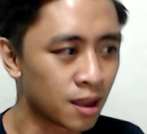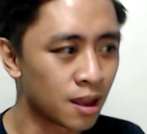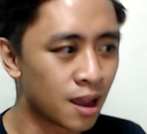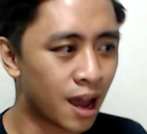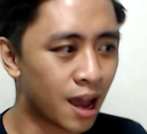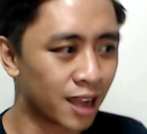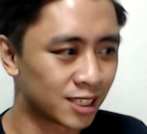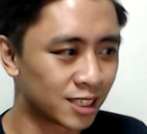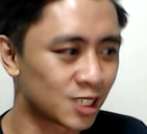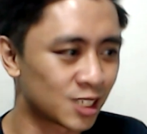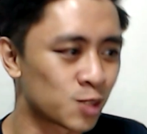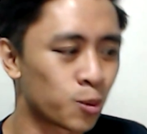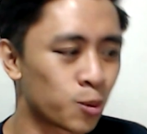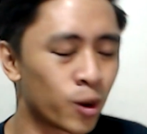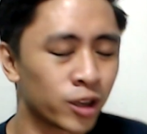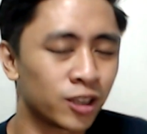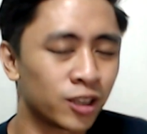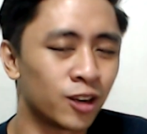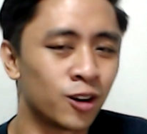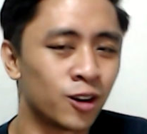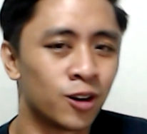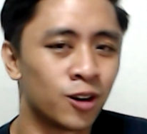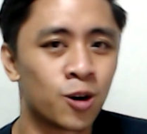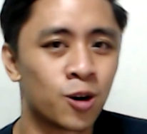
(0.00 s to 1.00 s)
I just want
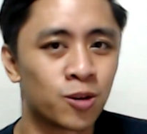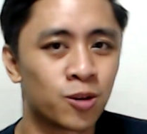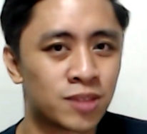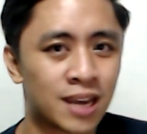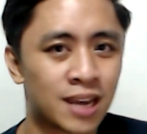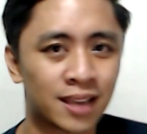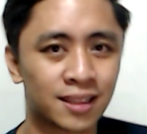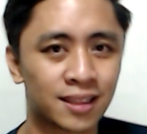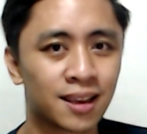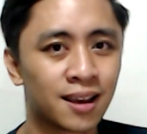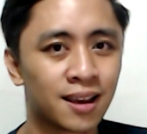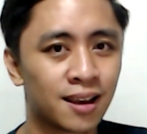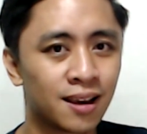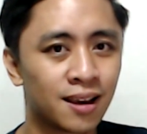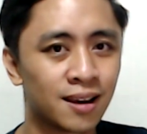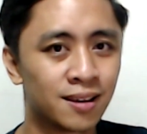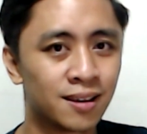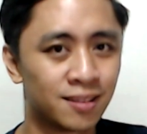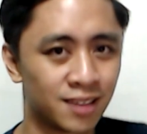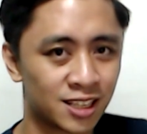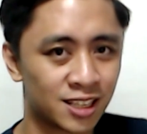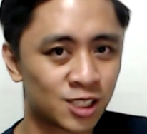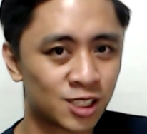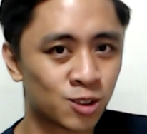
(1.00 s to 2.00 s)
you to know that
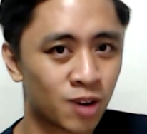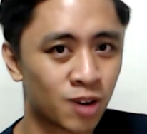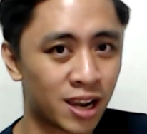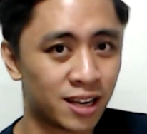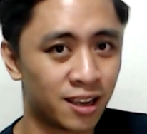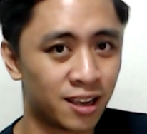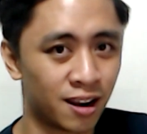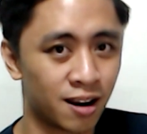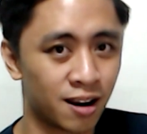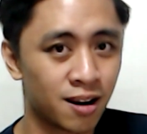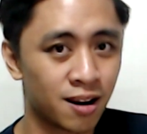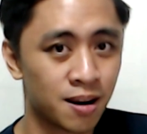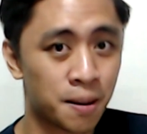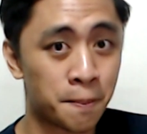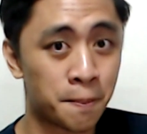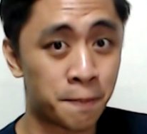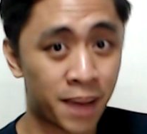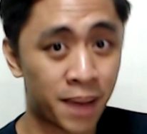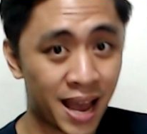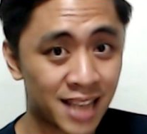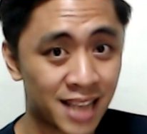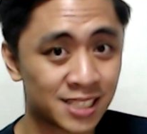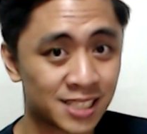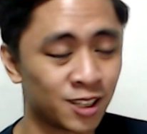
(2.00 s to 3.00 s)
this right here,
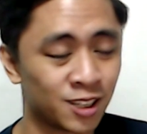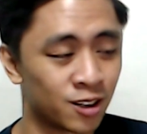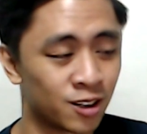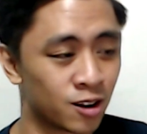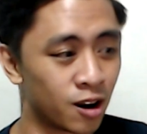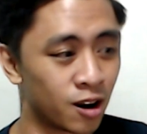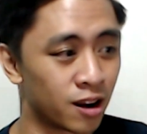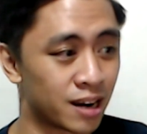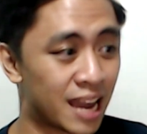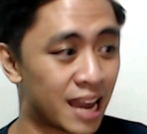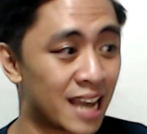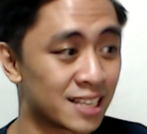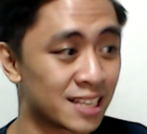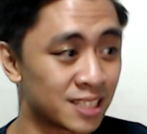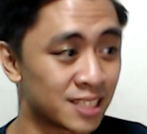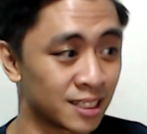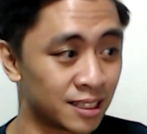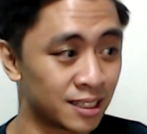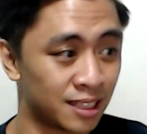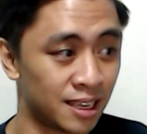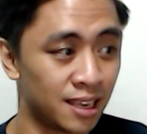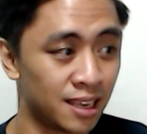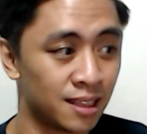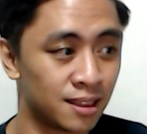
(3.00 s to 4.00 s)
Bastiodon as a
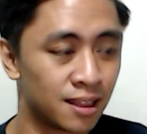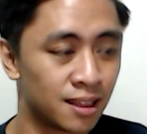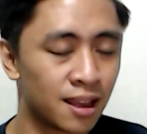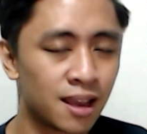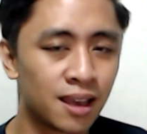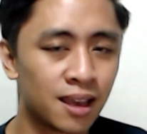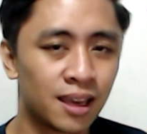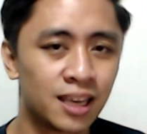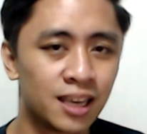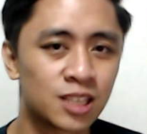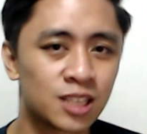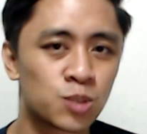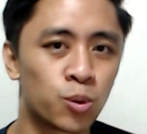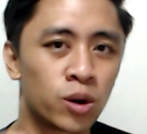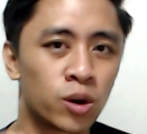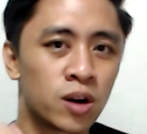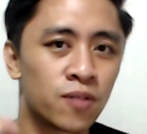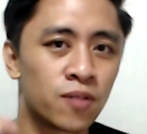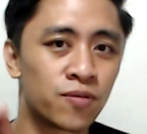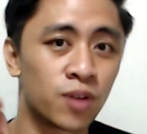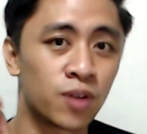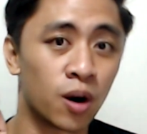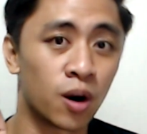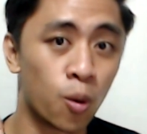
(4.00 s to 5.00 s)
lead, is one
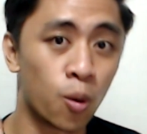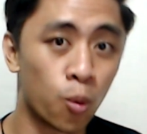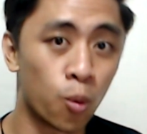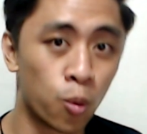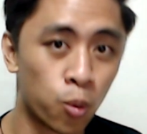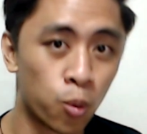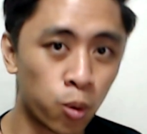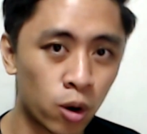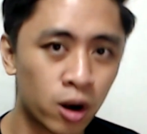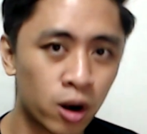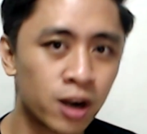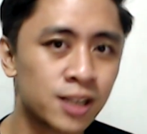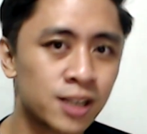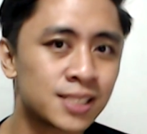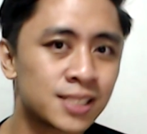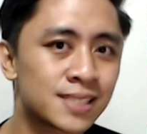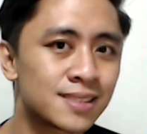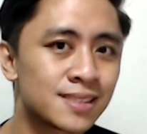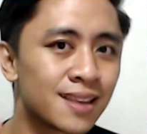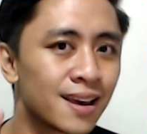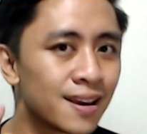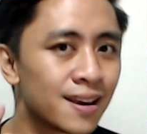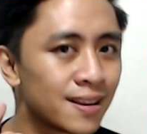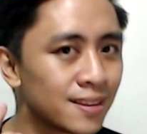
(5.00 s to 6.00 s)
of the worst
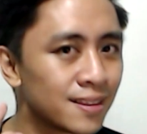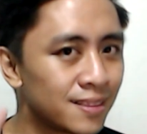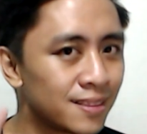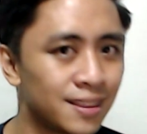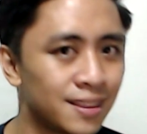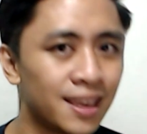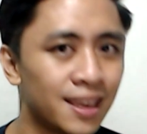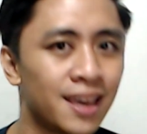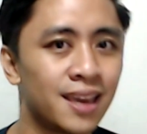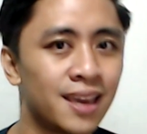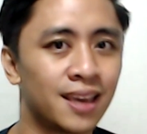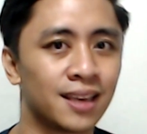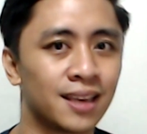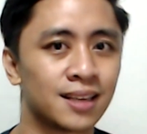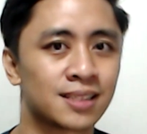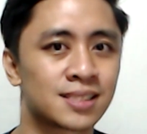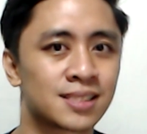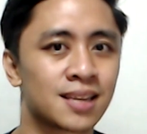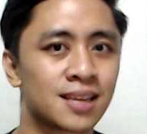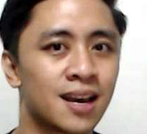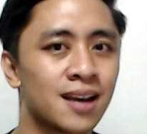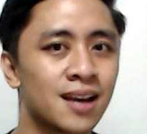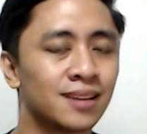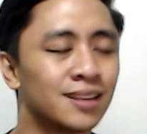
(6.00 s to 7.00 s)

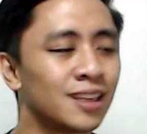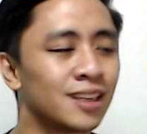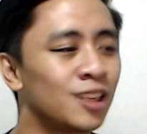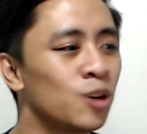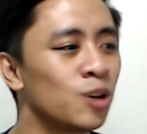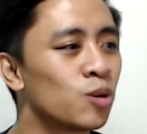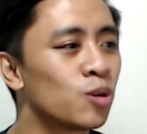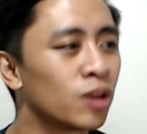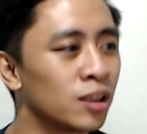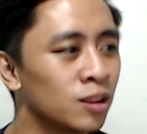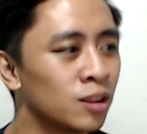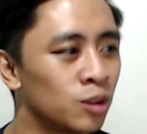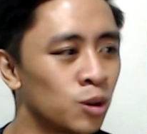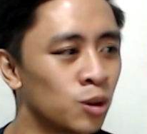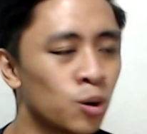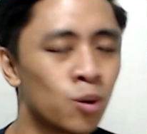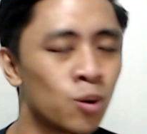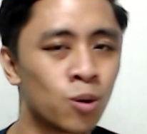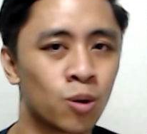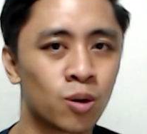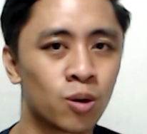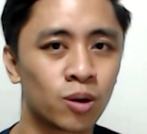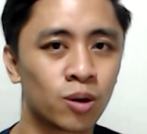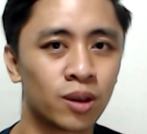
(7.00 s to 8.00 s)
things that you can
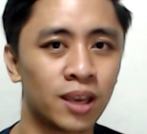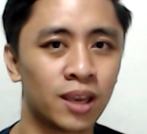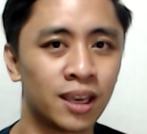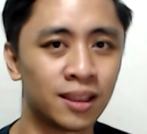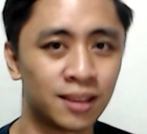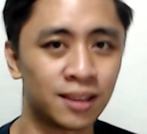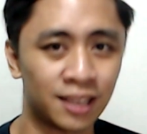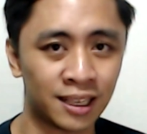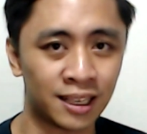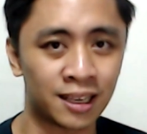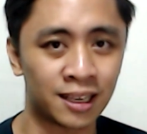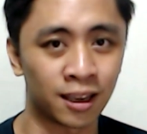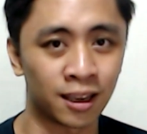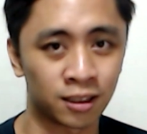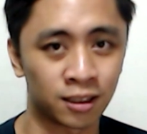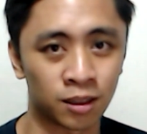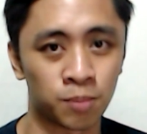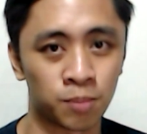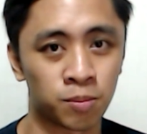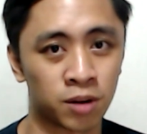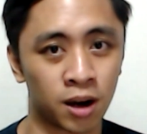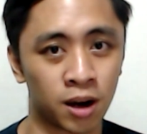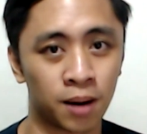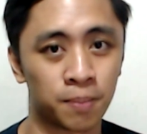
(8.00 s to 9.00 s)
do in the
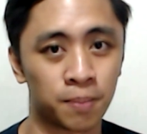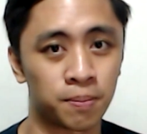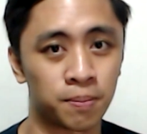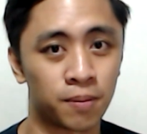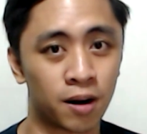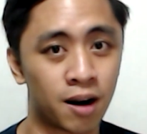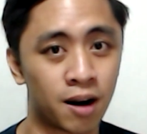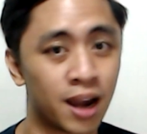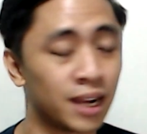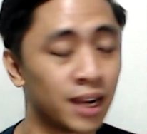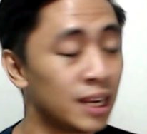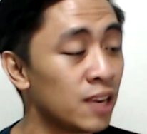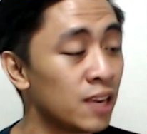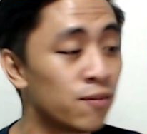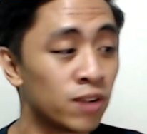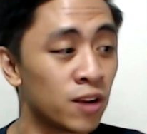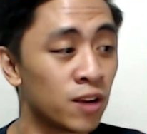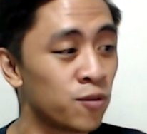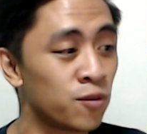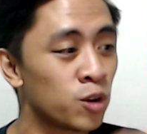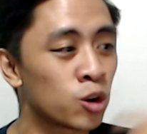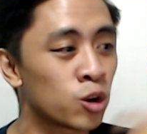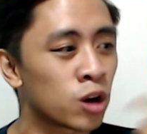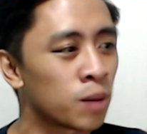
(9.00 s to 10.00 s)
Kingdom Cup. Alright, even
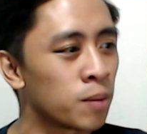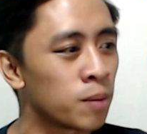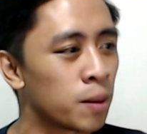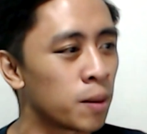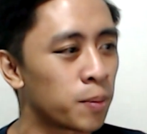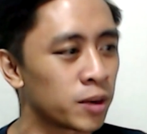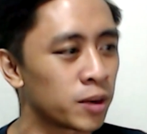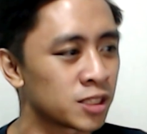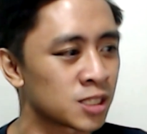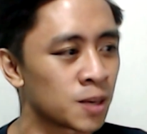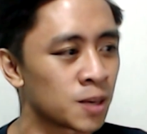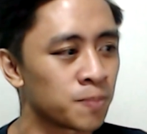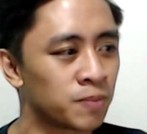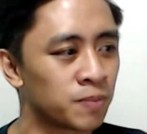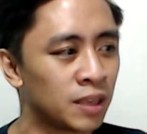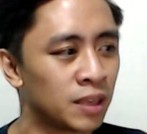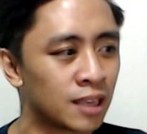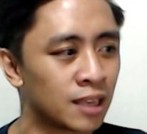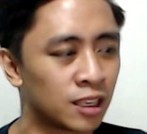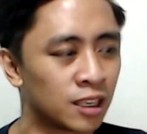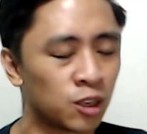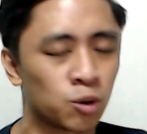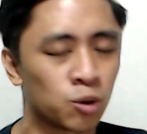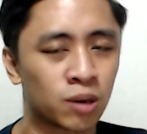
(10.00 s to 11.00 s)
if you come up on something
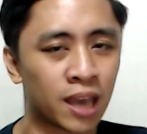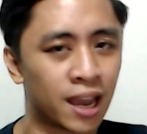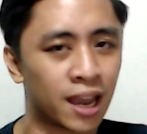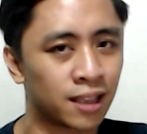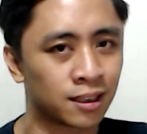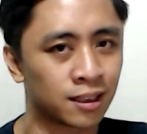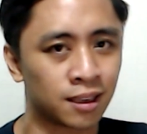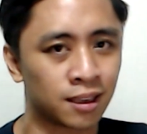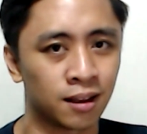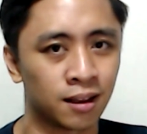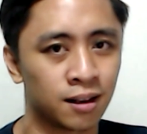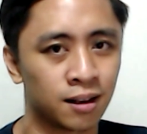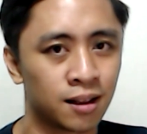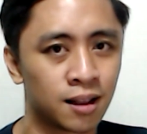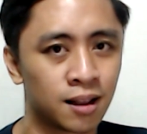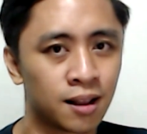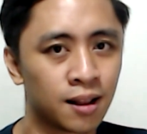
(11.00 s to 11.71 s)
that you can kill,